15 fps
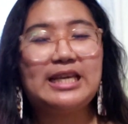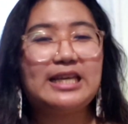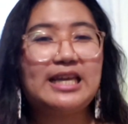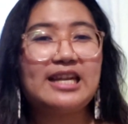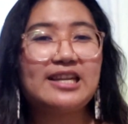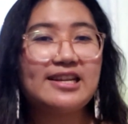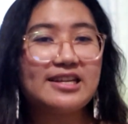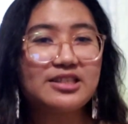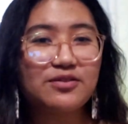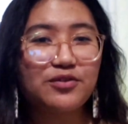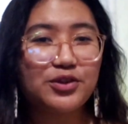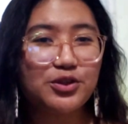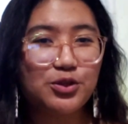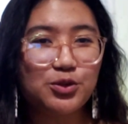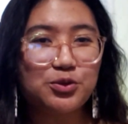And it is for
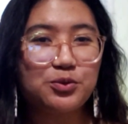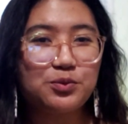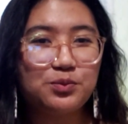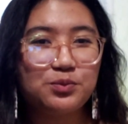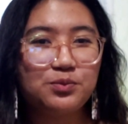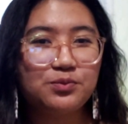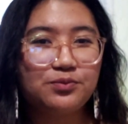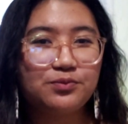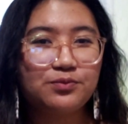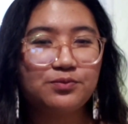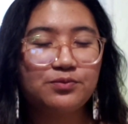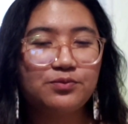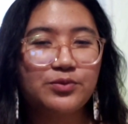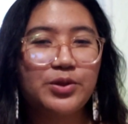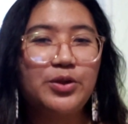you.
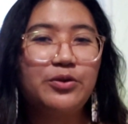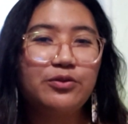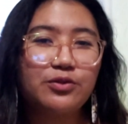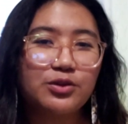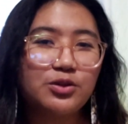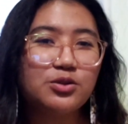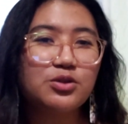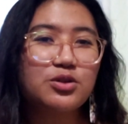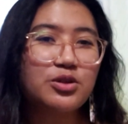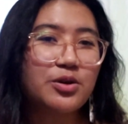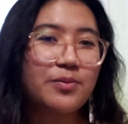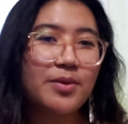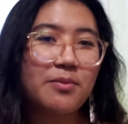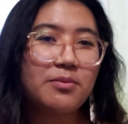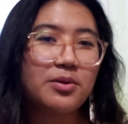For you to
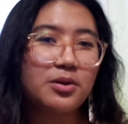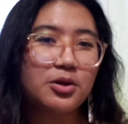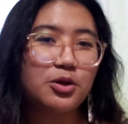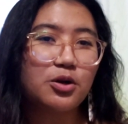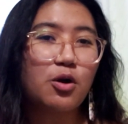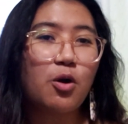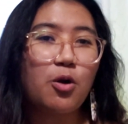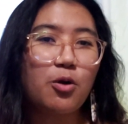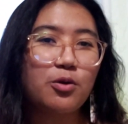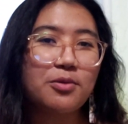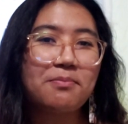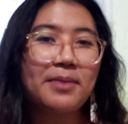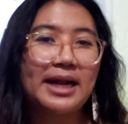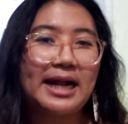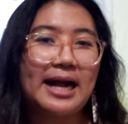remember your
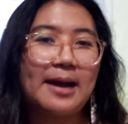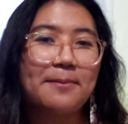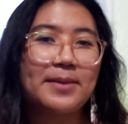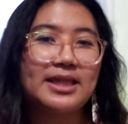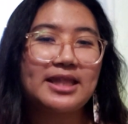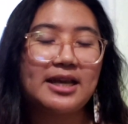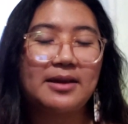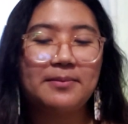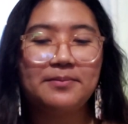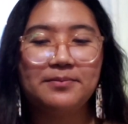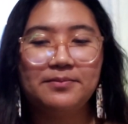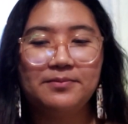own pagkamata.